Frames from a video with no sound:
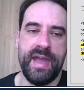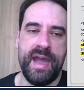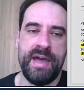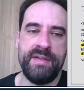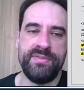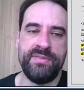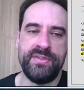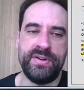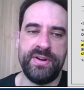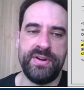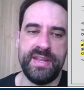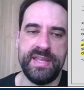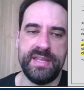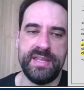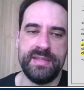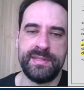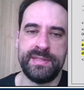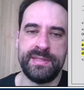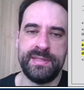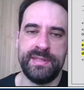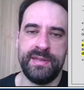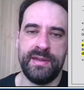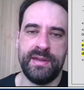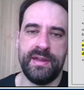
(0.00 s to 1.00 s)
underneath
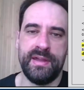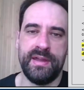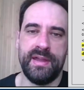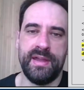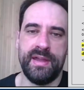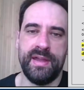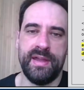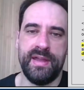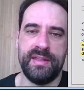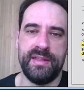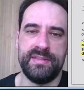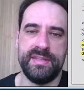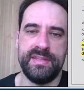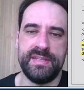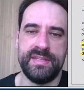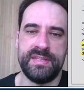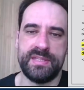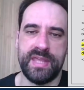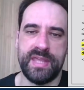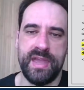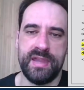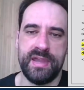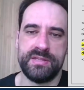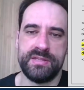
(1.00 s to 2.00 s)

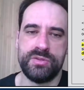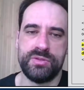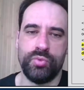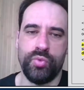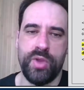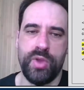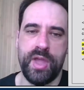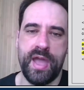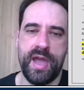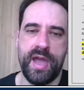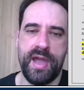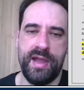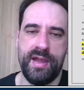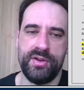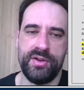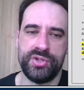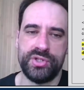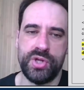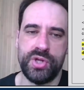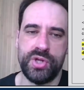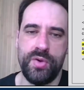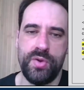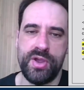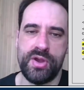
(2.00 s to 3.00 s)
this text, we are
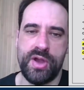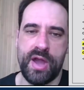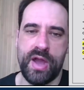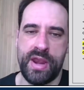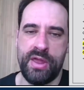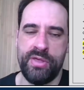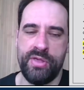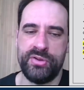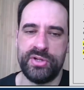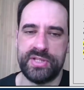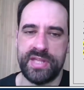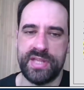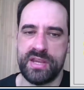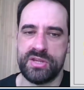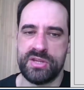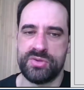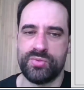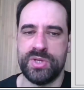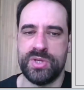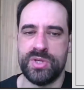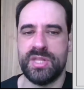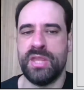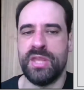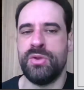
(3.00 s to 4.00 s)
showing another text
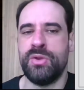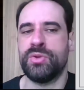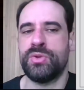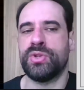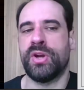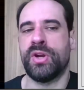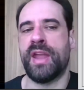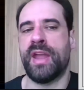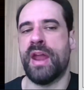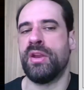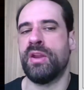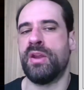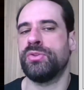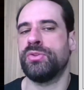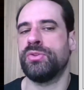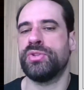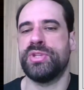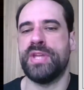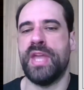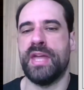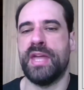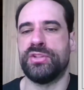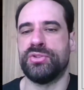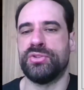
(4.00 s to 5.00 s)
which the user cannot
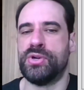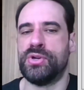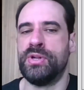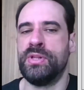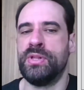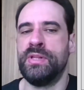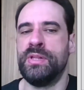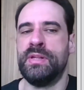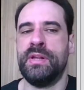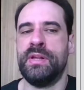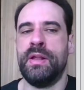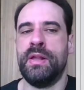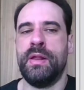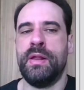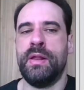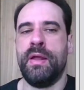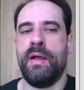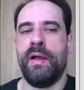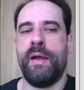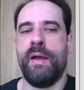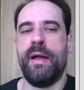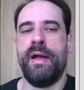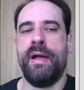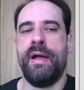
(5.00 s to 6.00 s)
see at all,
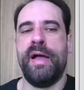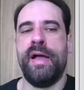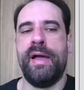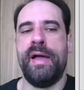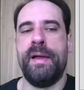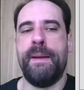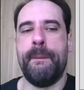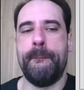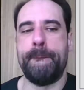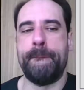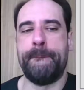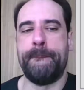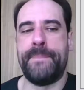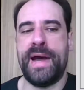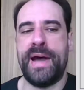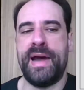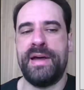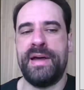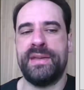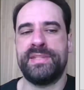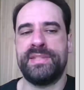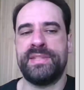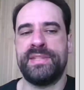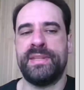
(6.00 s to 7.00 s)

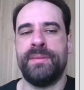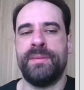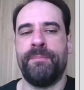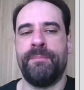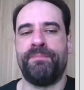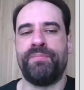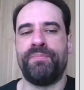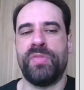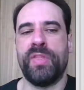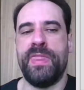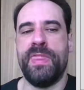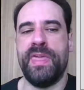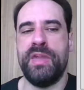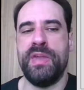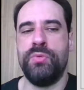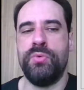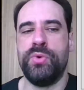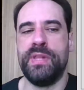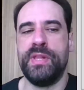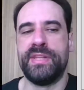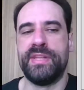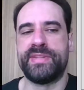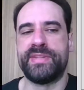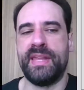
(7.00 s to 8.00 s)
but they
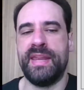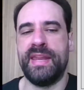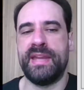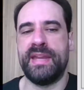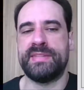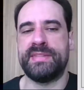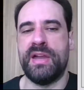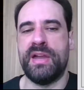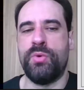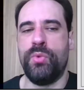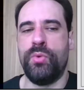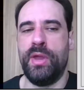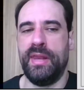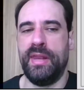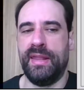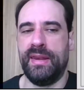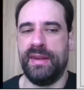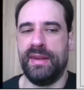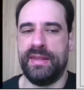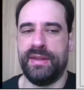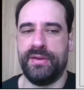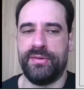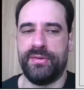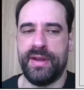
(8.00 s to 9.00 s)
will select
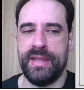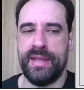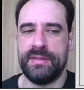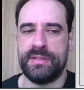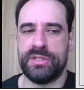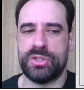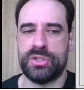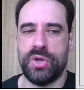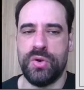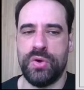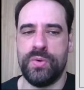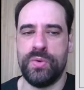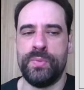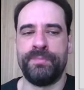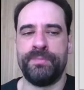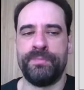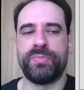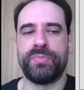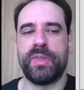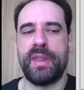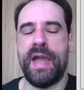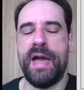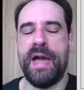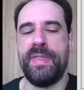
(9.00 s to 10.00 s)
unwillingly, right? So,
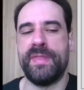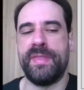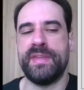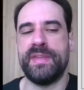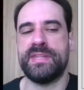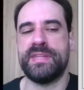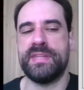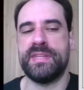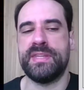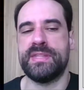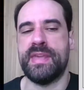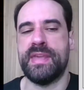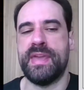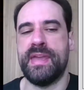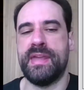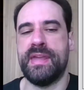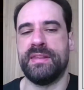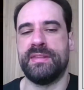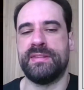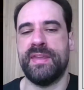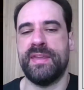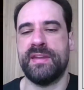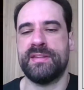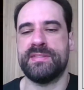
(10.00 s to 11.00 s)
and this is the
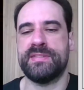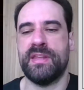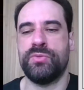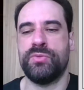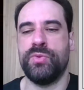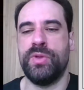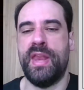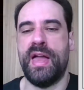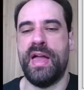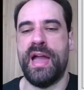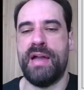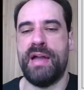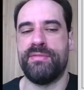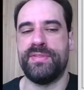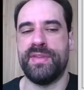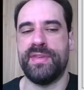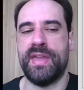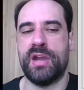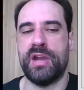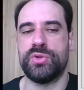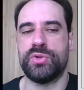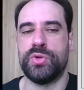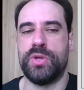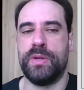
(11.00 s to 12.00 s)
text that will have
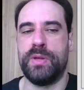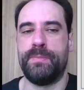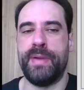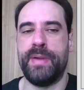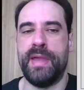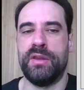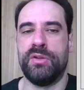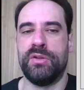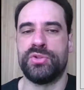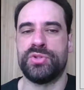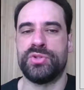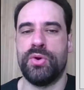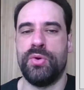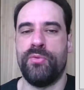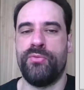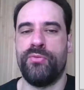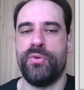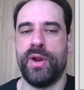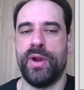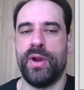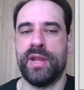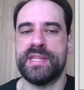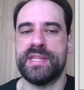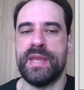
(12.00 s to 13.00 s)
the actual payload. So
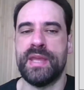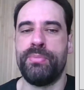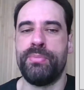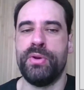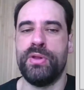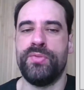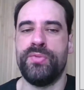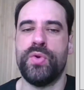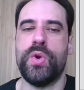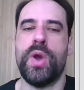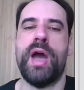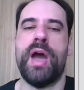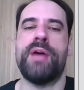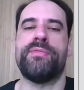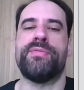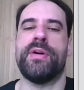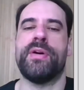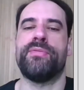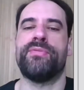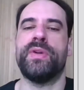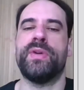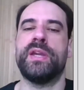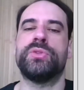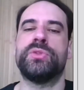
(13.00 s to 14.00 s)
for example, if you have
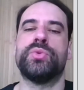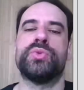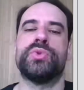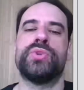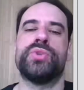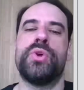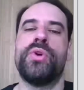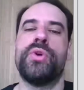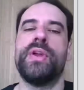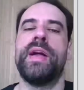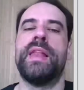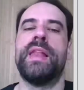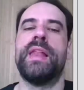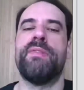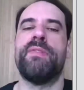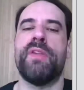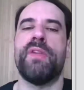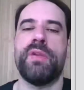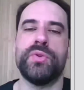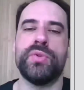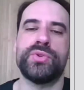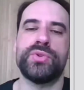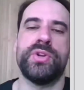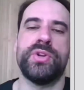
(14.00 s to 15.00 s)
a fake tutorial and the
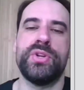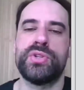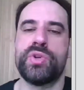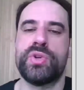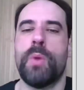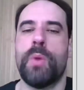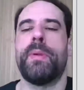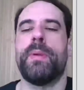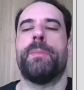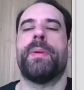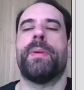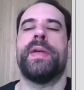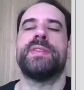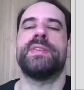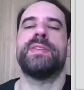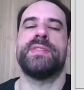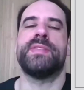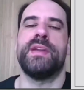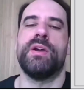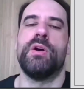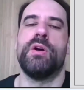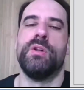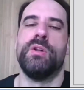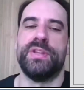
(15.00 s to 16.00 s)
user is copy
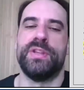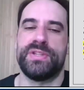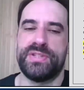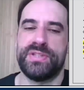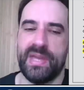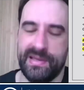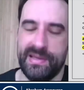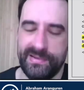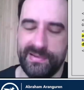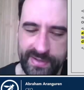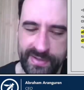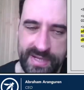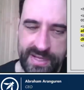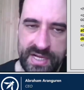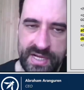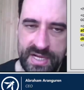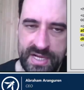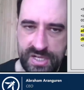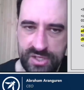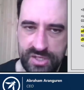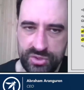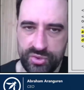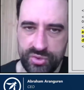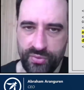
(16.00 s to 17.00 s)
pasting all the stuff
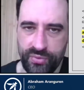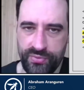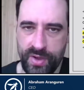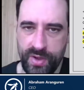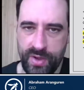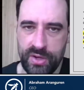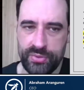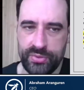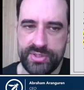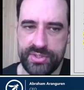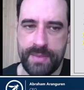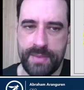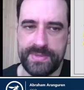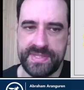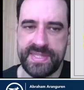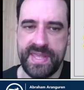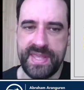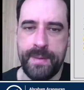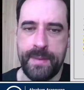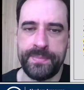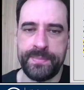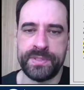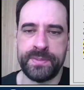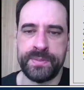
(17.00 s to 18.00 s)
to follow some
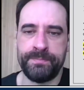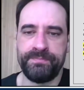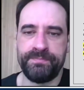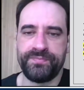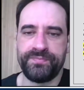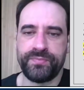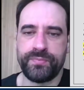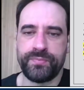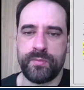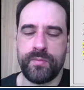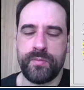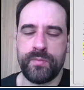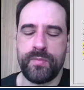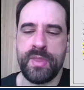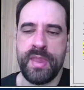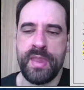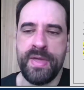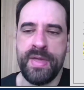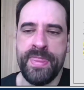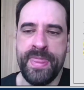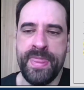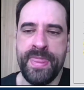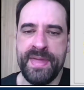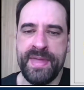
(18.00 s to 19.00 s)
steps,
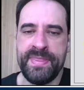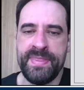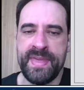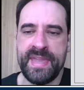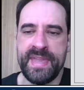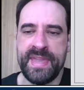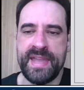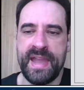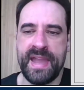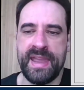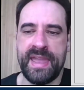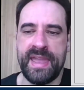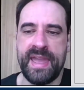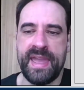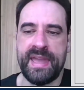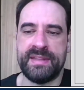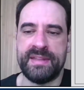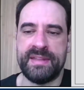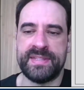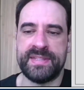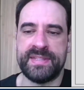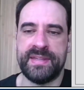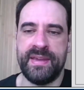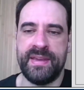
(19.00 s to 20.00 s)
then they can
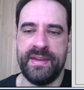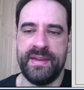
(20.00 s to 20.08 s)
get